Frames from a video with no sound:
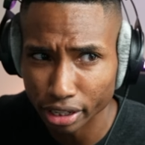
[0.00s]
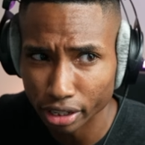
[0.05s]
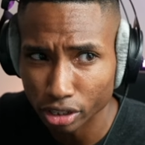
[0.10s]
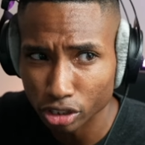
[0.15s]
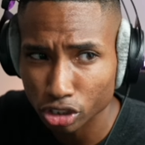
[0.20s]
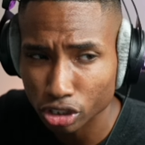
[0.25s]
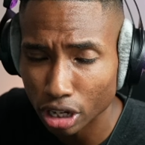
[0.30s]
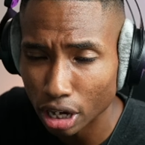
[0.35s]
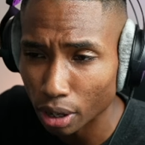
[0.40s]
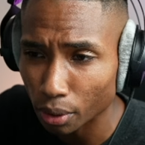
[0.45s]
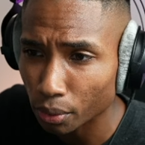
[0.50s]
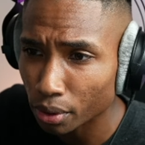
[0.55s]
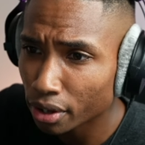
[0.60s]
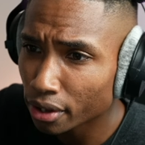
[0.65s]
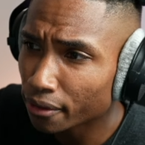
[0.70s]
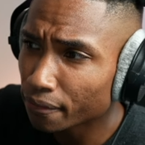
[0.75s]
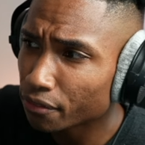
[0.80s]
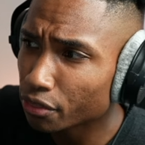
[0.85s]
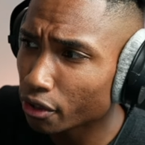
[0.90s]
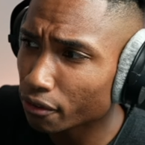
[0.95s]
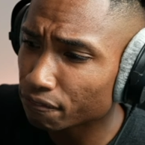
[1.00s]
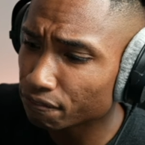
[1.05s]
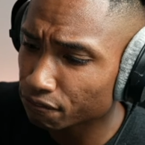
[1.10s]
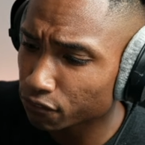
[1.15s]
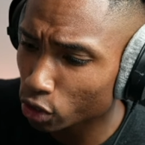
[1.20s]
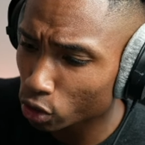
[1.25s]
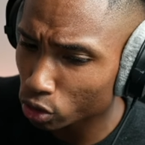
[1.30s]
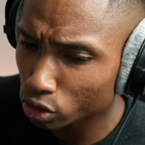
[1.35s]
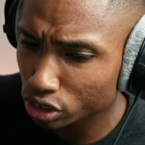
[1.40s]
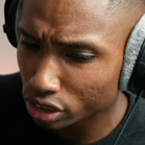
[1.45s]
So the
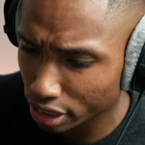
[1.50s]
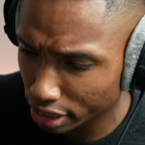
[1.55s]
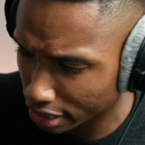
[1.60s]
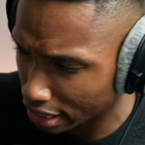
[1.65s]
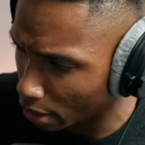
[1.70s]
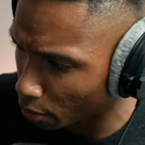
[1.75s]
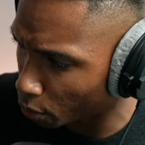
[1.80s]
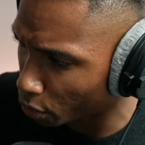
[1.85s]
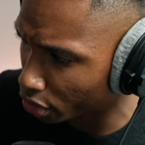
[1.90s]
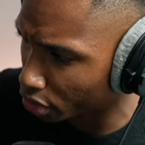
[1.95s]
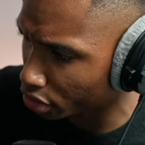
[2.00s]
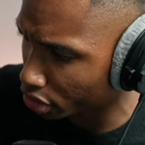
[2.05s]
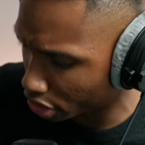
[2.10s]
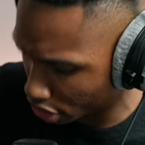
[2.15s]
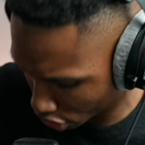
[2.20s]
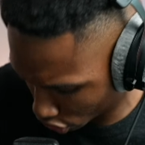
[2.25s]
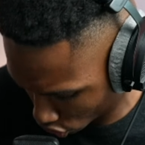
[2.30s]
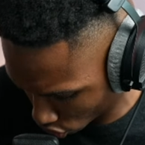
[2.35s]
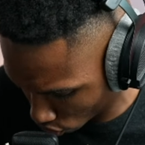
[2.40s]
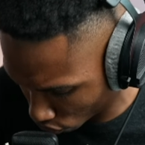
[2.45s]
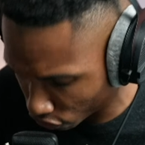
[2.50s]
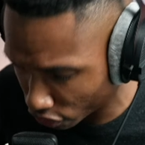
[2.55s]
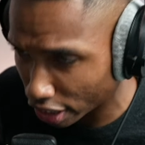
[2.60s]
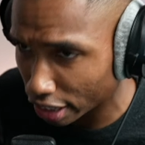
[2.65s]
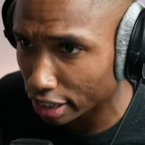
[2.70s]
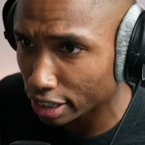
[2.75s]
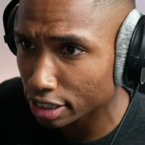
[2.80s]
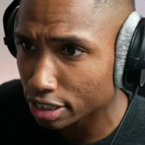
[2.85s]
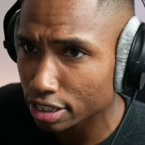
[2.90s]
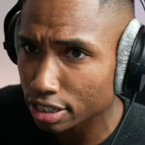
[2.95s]
first thing that we're gonna do,
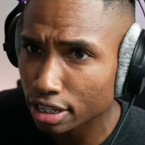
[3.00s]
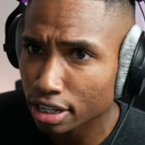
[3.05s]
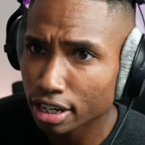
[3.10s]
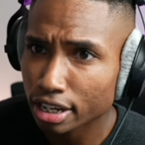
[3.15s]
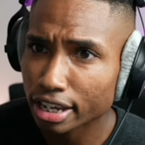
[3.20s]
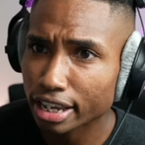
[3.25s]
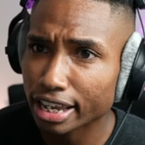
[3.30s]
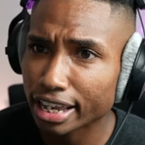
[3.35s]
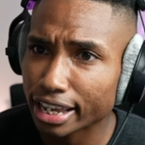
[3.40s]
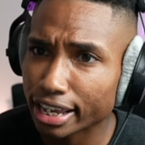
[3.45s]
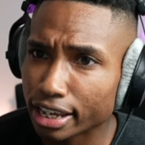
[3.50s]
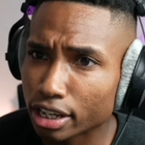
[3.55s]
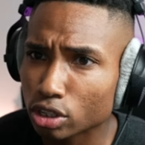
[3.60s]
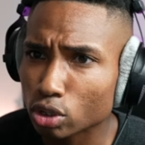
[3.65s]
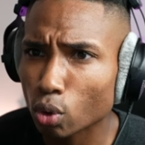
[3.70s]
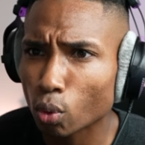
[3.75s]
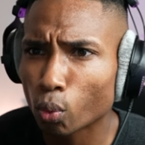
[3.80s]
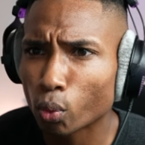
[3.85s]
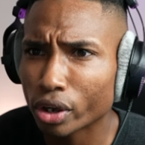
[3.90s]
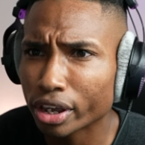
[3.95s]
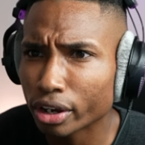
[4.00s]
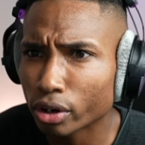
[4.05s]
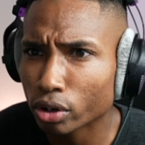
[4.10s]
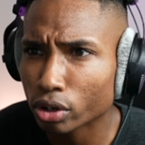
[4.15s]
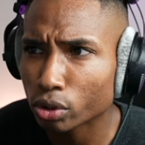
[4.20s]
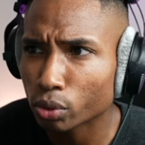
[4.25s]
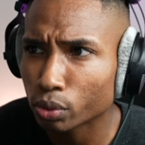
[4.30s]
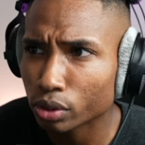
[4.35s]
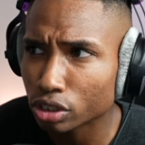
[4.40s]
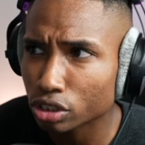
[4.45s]
fellas, is we are
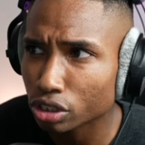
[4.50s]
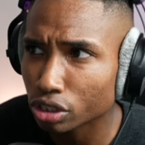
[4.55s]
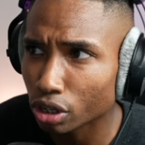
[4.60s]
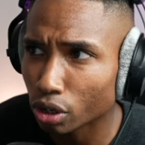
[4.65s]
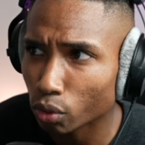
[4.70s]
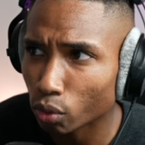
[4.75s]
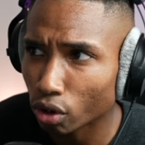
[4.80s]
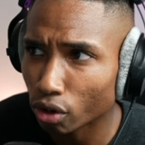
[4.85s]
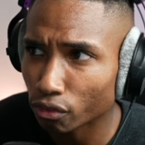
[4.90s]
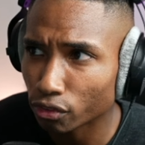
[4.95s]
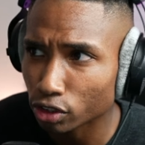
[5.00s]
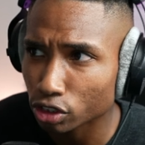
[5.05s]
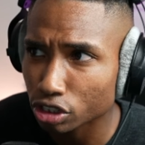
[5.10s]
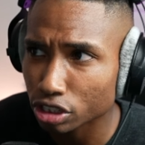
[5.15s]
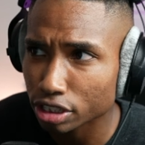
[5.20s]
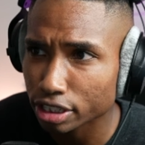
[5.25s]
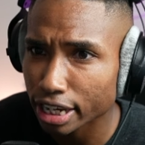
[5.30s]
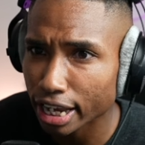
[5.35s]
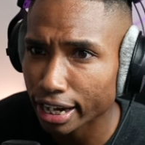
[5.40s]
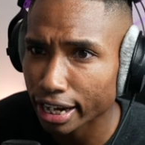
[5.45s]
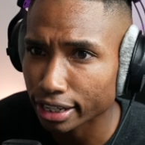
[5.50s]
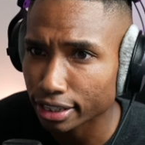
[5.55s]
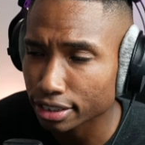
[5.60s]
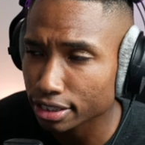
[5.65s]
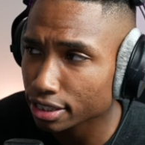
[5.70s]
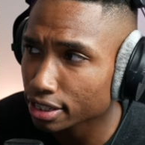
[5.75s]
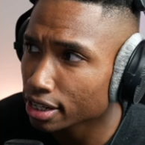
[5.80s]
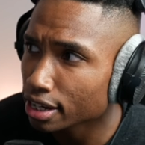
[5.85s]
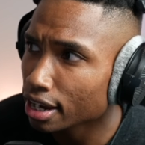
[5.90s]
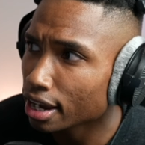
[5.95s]
going to go over to
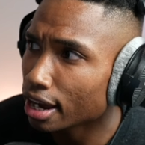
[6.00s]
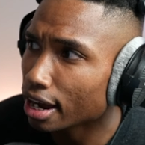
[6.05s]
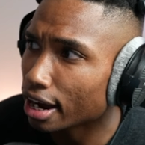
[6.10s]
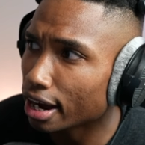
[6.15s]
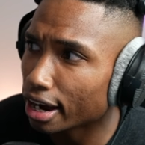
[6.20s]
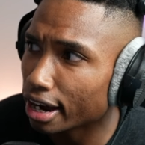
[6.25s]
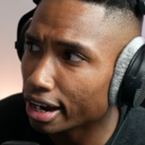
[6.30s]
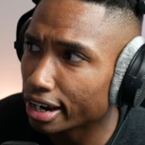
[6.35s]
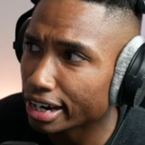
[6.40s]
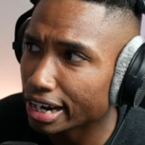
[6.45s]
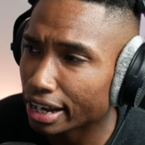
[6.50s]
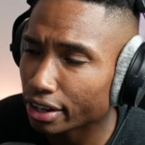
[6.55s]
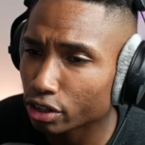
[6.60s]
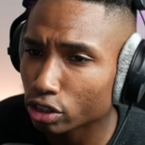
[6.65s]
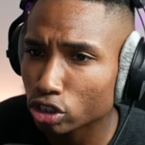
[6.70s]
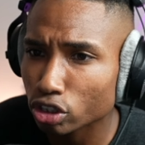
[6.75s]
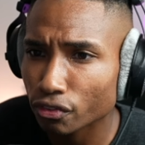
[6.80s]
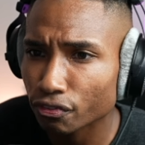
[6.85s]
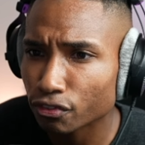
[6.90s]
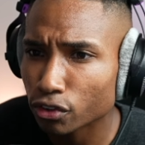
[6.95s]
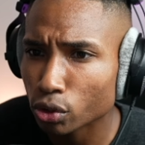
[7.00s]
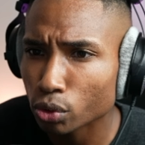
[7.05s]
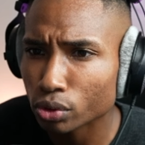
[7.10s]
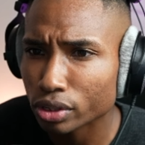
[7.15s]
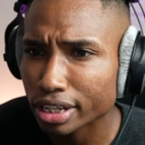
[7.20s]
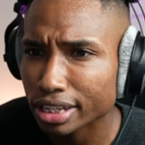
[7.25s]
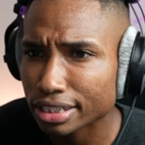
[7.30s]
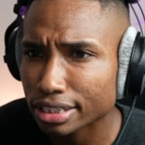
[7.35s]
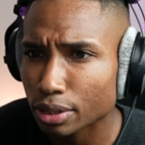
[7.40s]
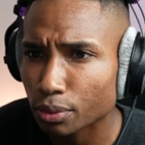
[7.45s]
settings. Now, there's a few
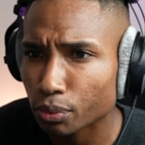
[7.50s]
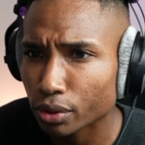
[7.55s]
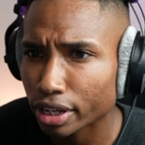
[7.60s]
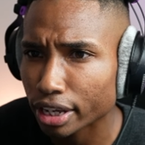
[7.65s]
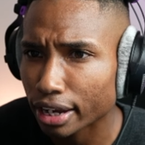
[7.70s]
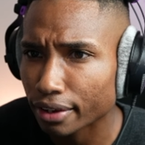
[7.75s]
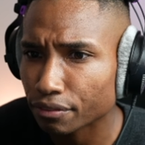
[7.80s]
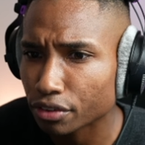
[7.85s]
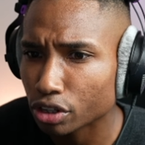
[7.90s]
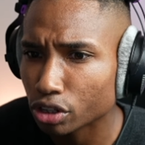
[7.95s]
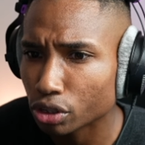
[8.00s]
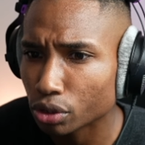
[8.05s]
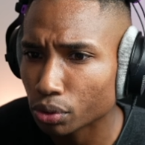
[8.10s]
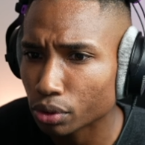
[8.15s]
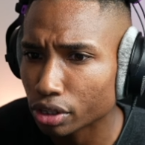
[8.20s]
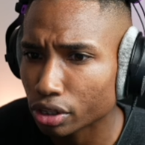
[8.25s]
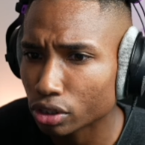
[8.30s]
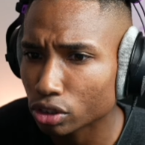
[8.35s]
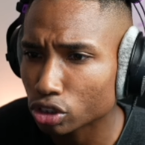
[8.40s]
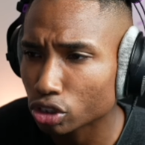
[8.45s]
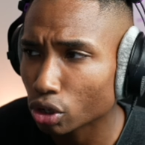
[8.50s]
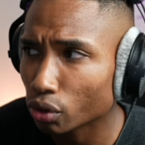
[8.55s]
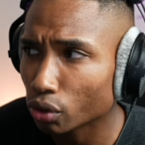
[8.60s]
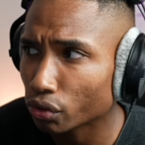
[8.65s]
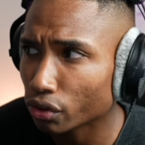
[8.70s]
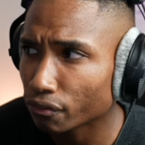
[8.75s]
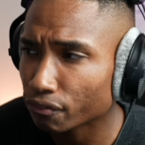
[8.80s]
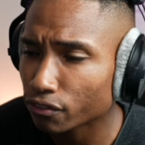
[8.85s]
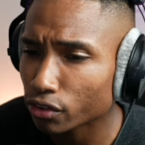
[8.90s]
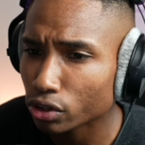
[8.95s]
things that we have to do here. So
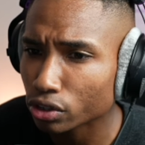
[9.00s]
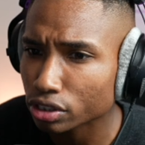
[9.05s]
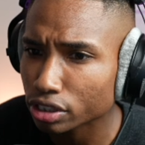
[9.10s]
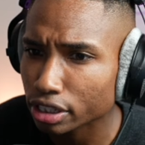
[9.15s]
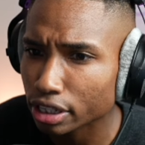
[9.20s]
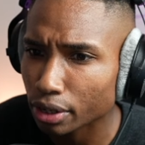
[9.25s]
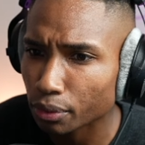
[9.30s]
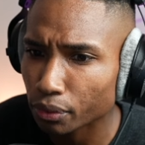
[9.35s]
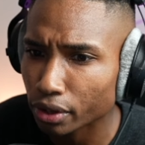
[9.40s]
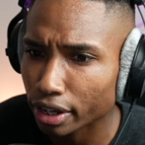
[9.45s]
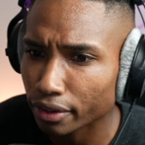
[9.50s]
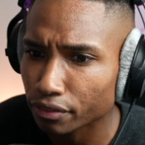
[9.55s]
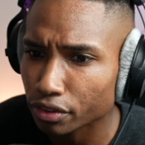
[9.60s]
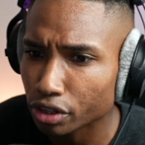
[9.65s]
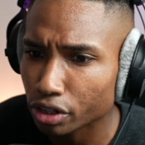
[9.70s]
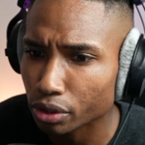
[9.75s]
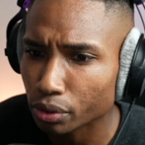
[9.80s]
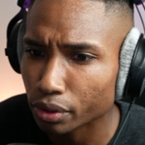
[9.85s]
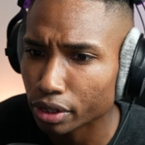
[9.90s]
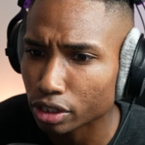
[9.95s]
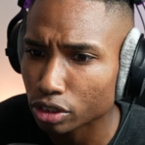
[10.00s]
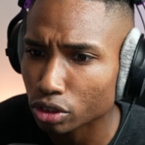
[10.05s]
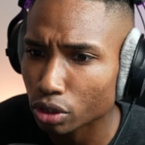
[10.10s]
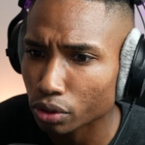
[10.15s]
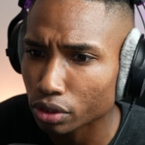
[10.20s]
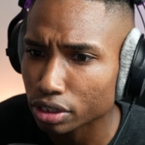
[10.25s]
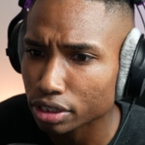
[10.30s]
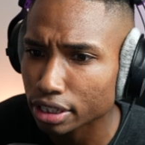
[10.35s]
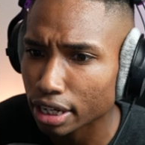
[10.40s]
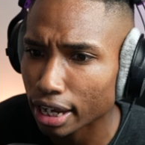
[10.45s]
the first thing that we have to do is go to
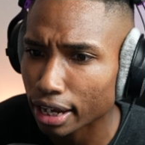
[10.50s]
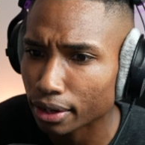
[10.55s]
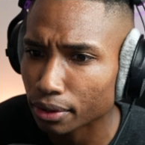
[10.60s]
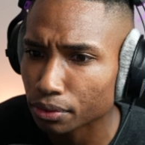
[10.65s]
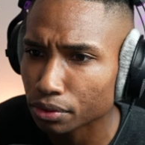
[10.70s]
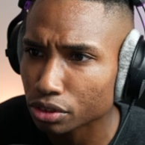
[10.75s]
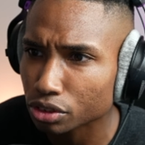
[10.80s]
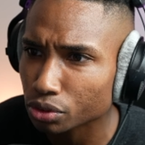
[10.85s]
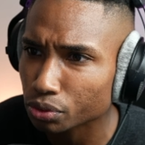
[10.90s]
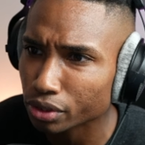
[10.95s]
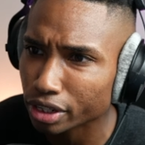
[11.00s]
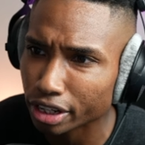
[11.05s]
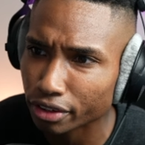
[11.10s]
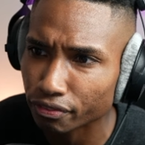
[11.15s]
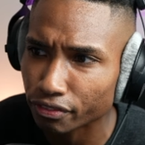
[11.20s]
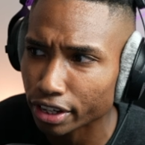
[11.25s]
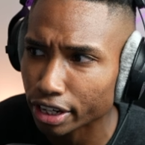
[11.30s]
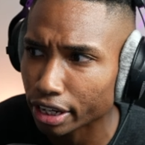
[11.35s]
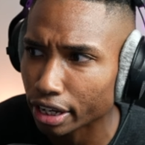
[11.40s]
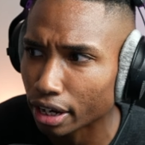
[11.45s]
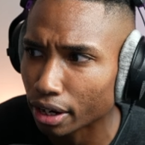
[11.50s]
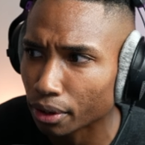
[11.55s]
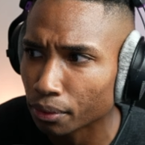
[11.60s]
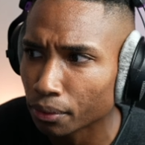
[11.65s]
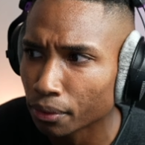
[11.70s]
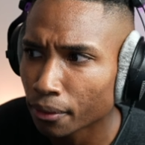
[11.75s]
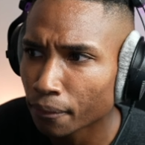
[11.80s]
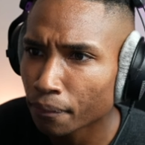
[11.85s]
sound, screen, and video.